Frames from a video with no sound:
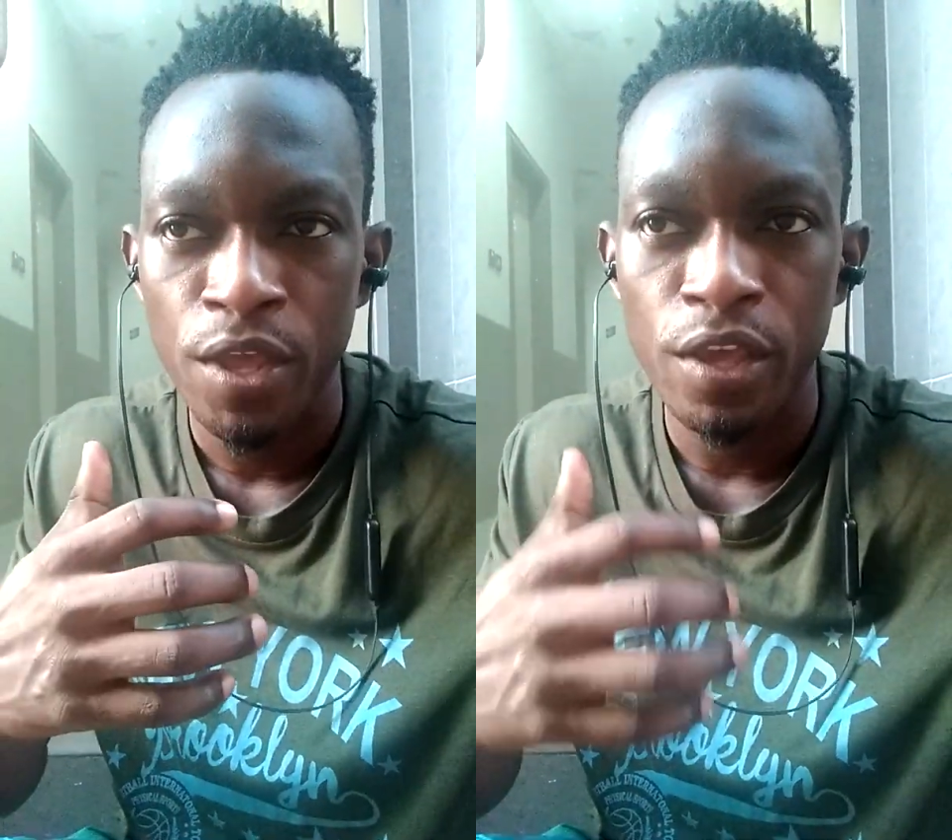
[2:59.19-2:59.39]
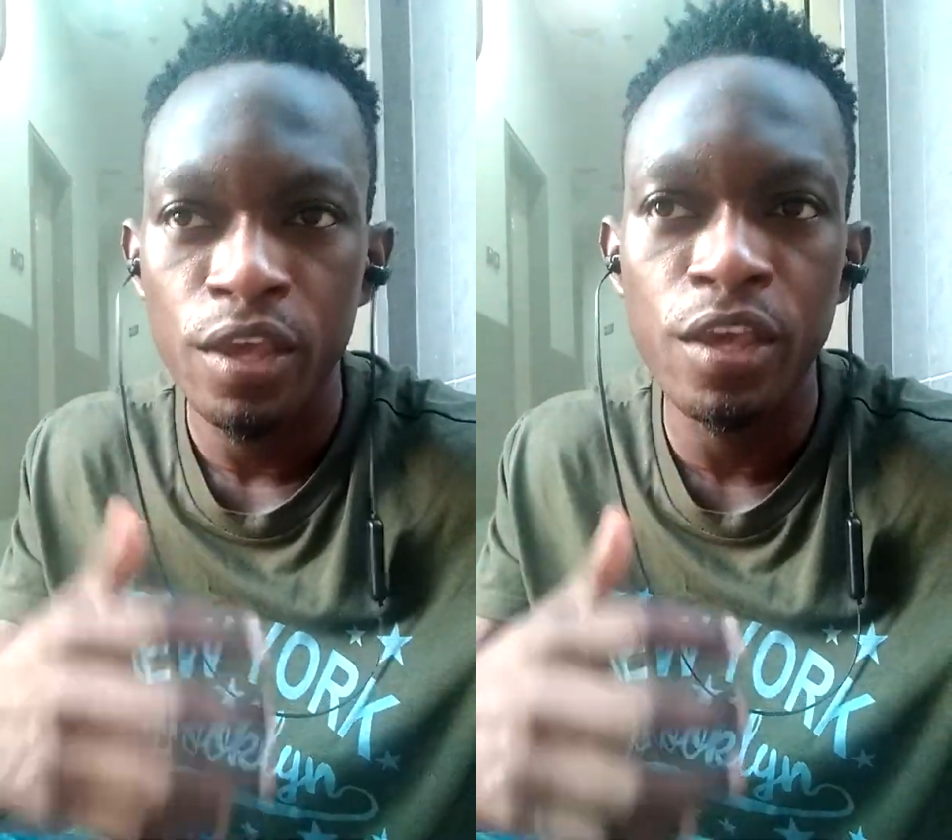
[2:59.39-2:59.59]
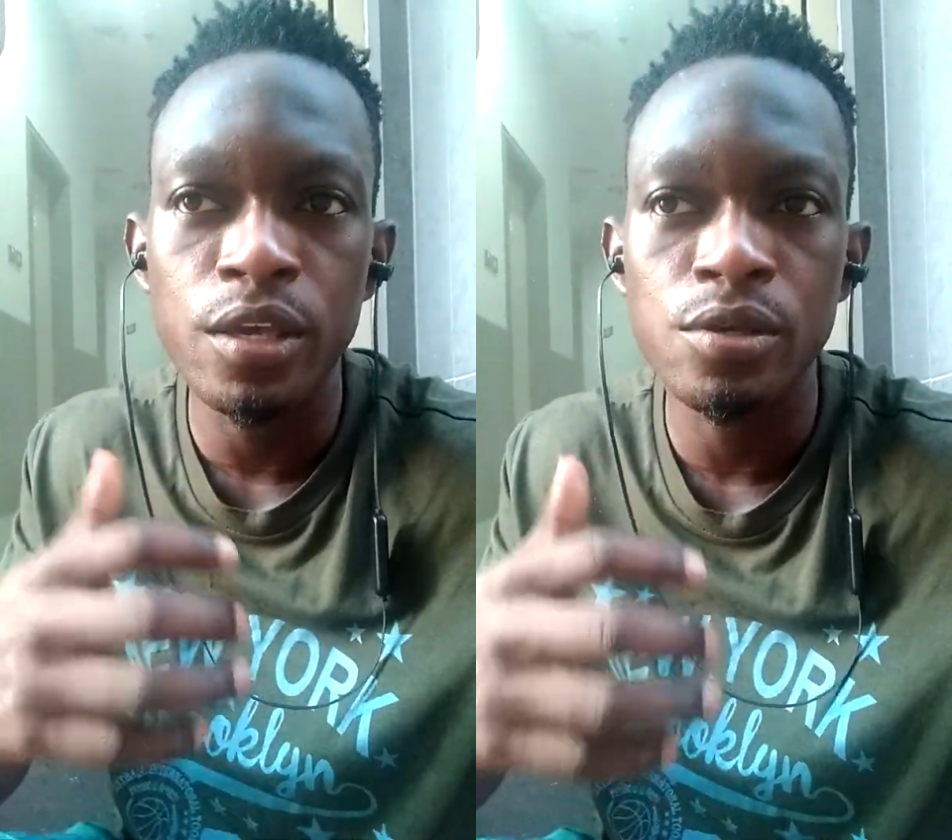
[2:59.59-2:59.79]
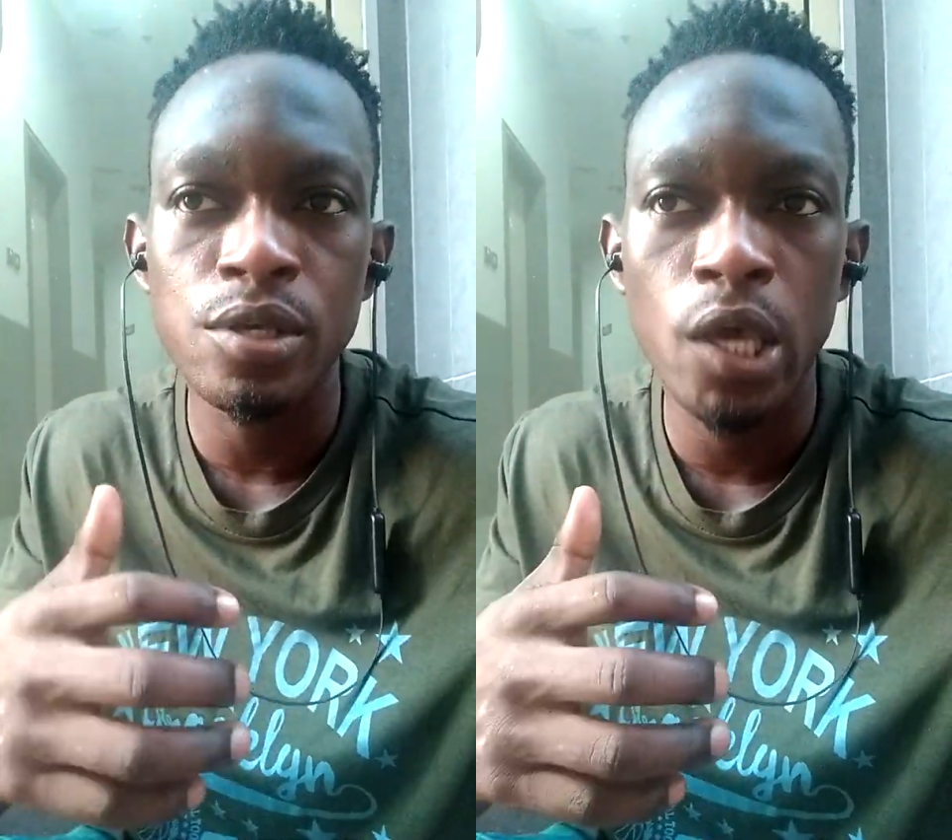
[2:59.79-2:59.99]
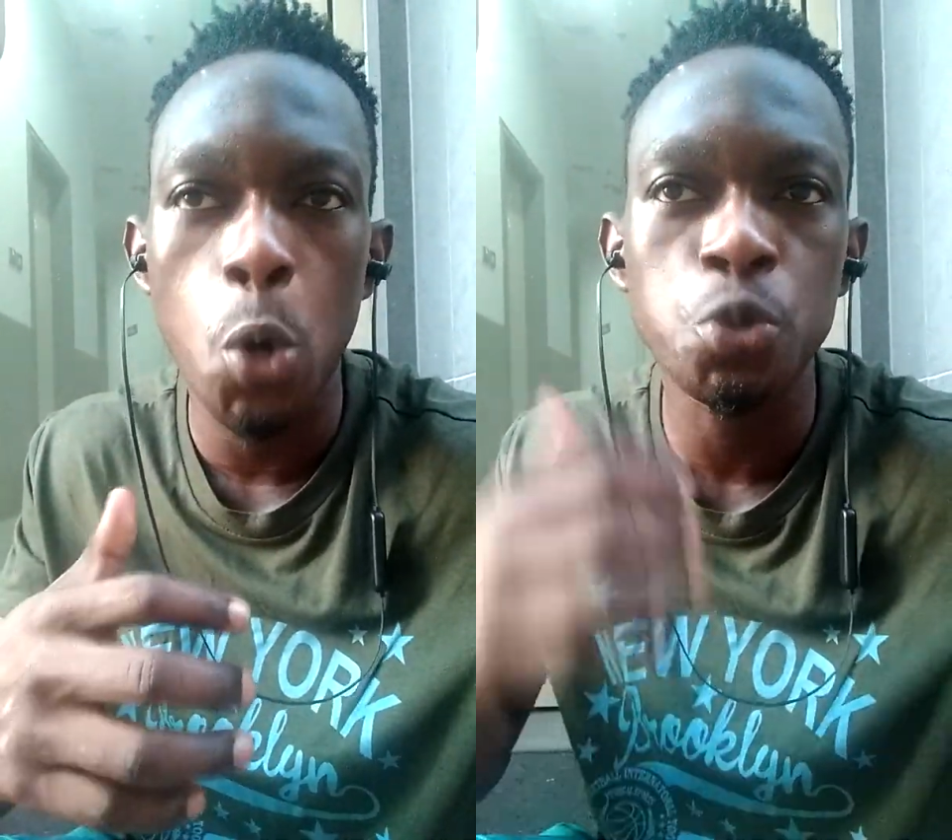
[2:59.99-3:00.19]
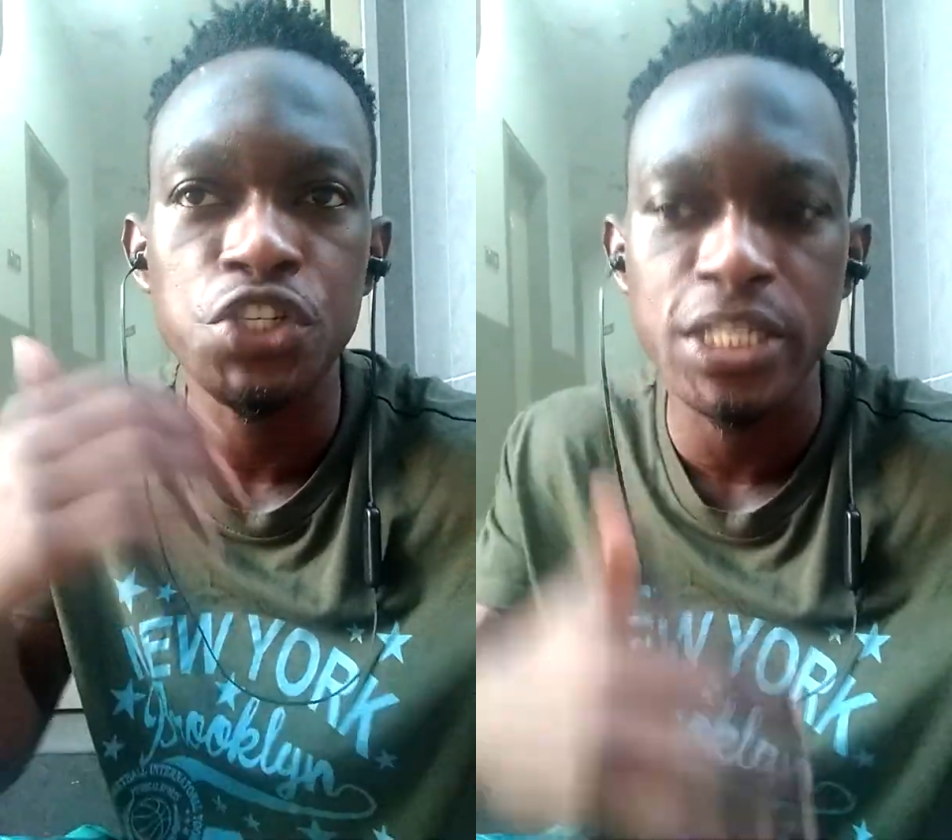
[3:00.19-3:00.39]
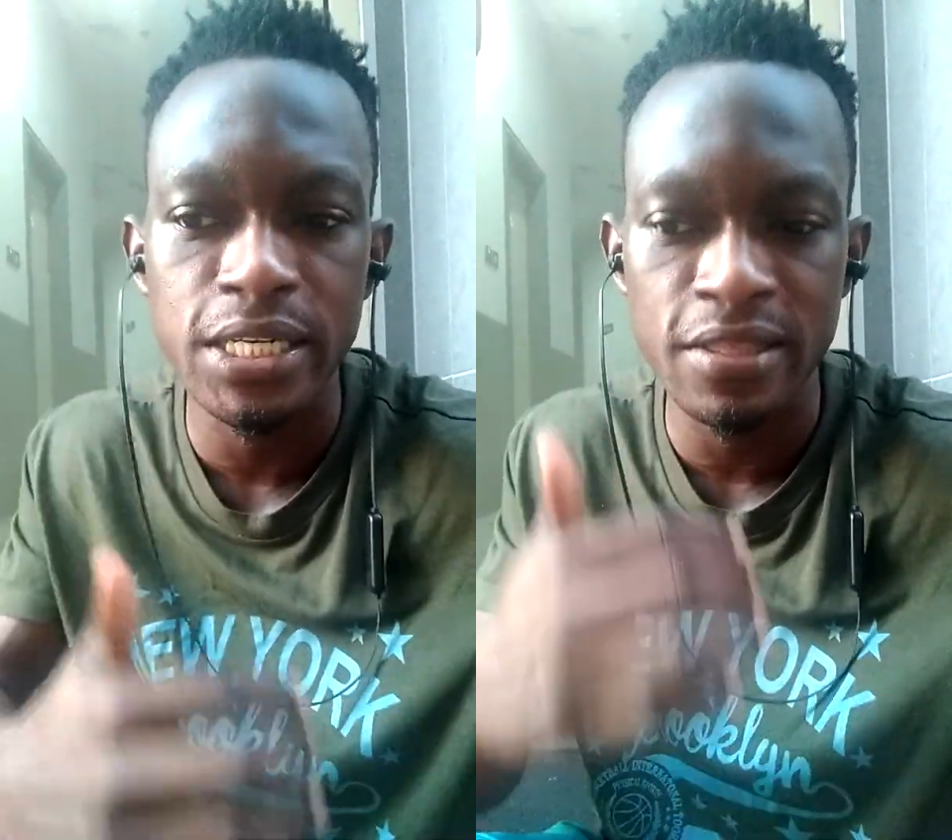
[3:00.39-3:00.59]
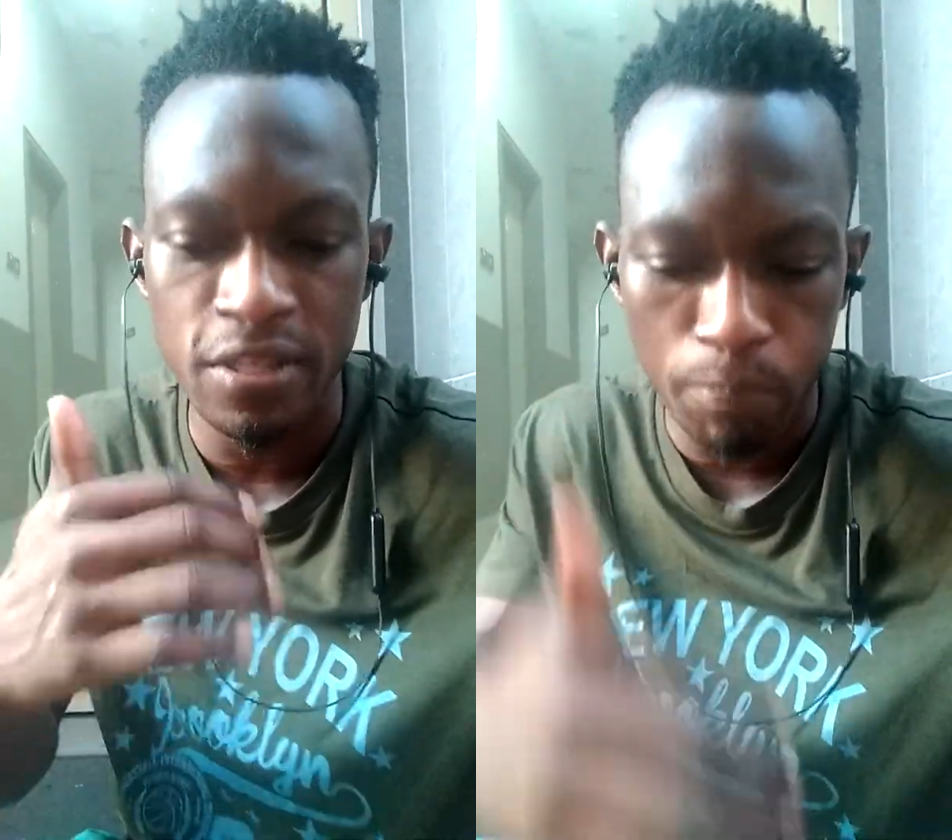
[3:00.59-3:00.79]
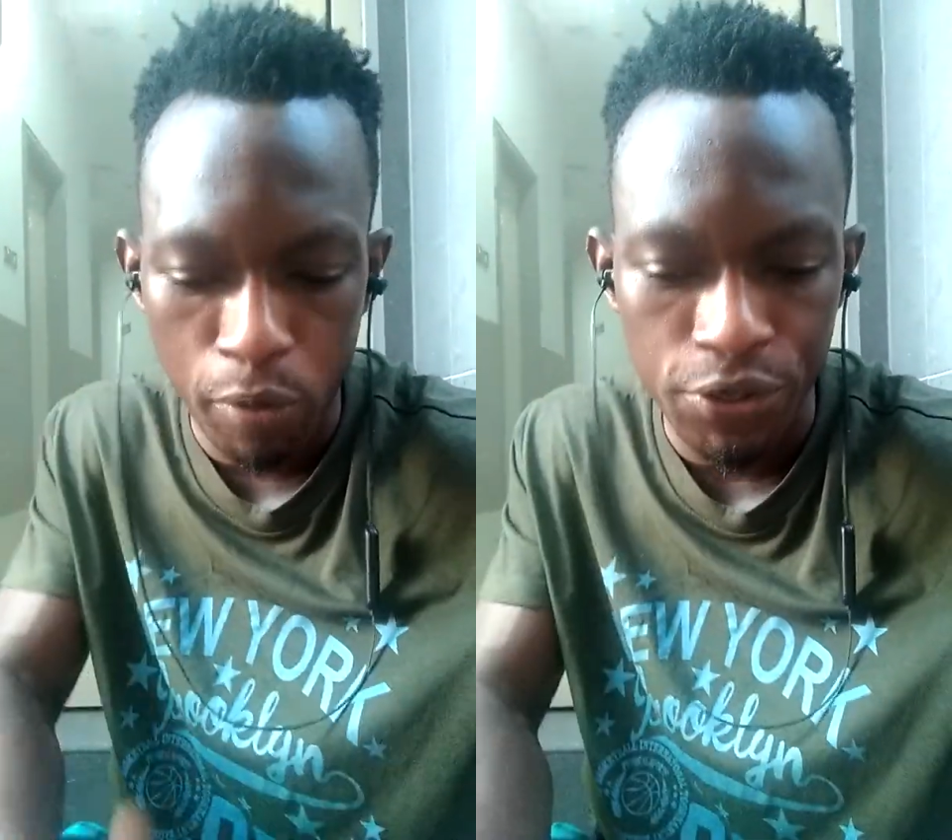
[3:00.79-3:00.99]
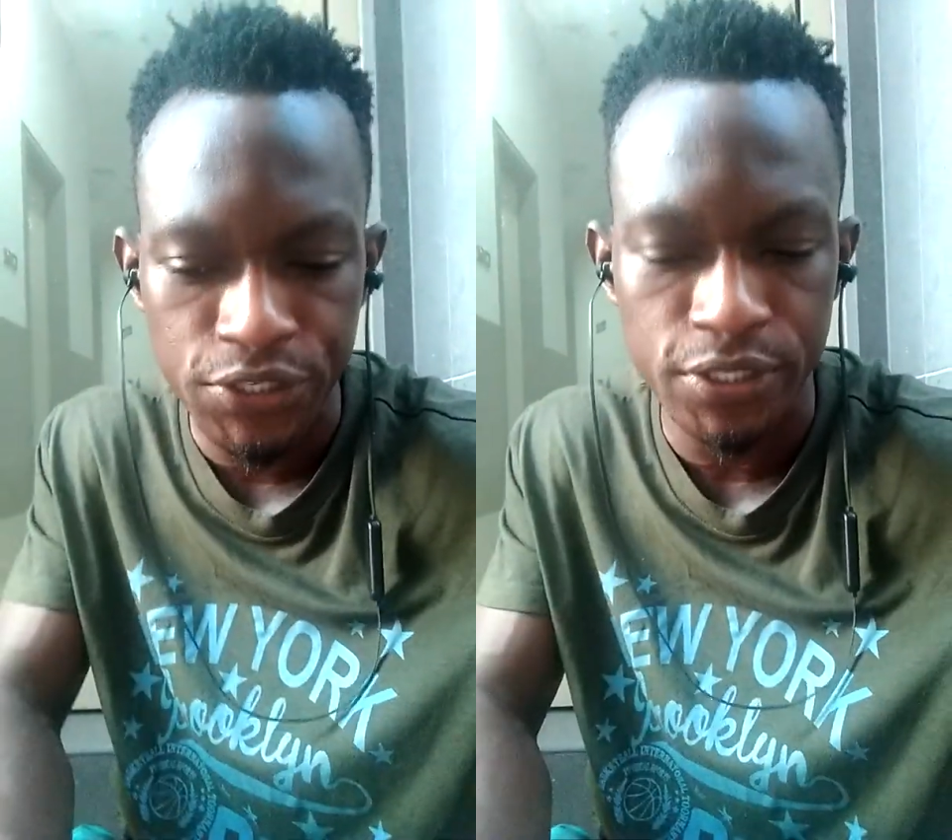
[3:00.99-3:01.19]
he considered the
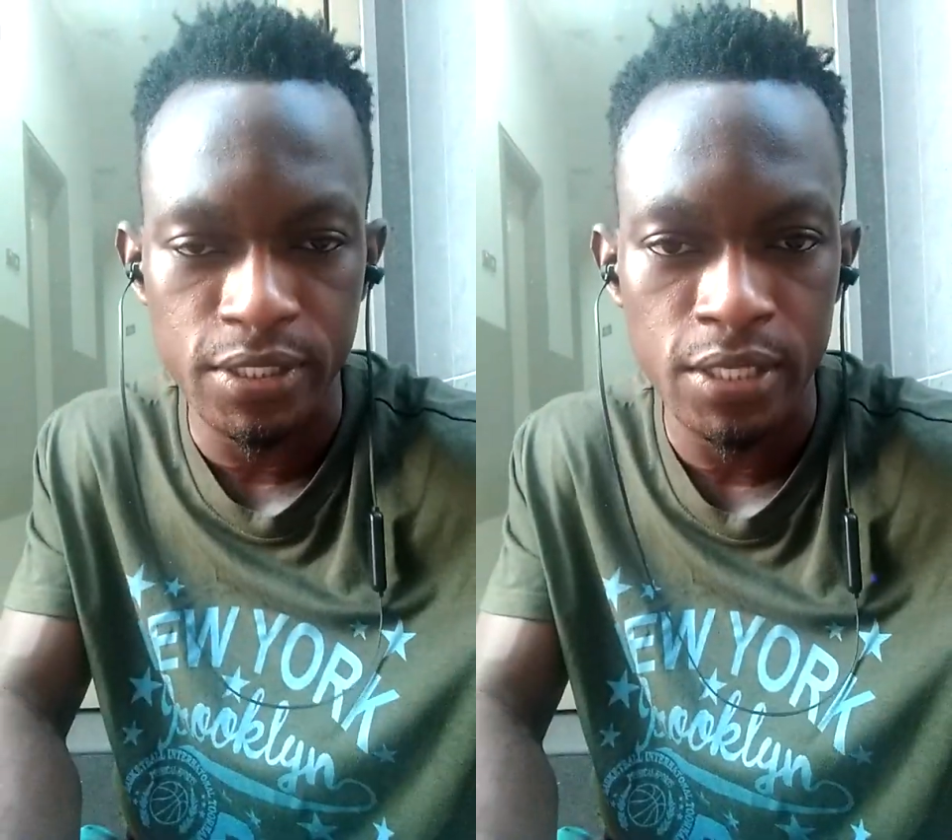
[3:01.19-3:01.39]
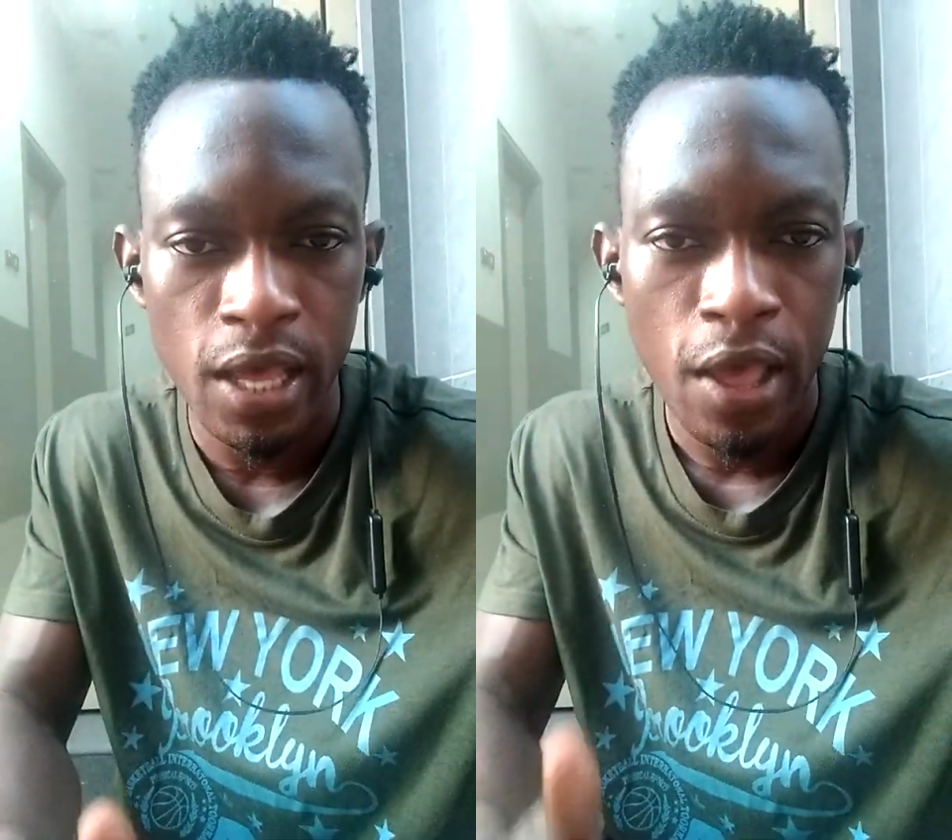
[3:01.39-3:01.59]
person